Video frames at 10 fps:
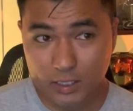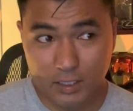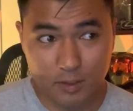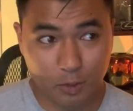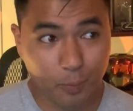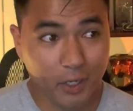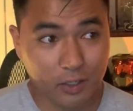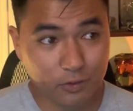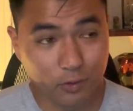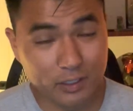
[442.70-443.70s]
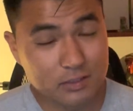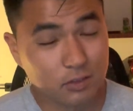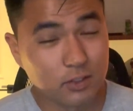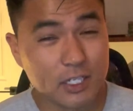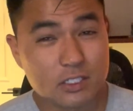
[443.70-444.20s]
repairs or
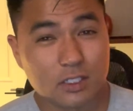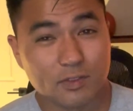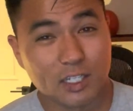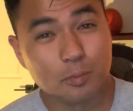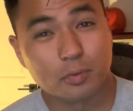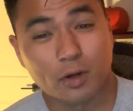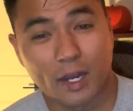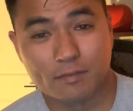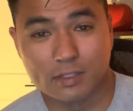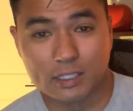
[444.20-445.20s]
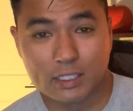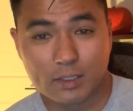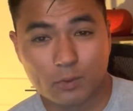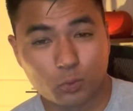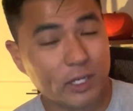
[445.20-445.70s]
installation of any private
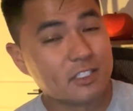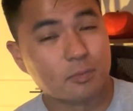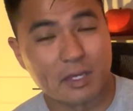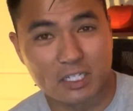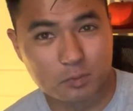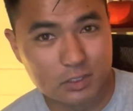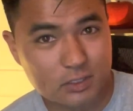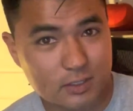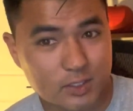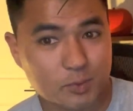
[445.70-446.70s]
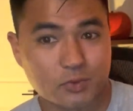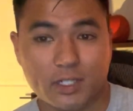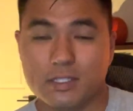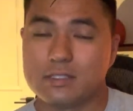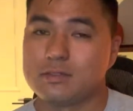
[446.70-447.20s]
waste management systems, right?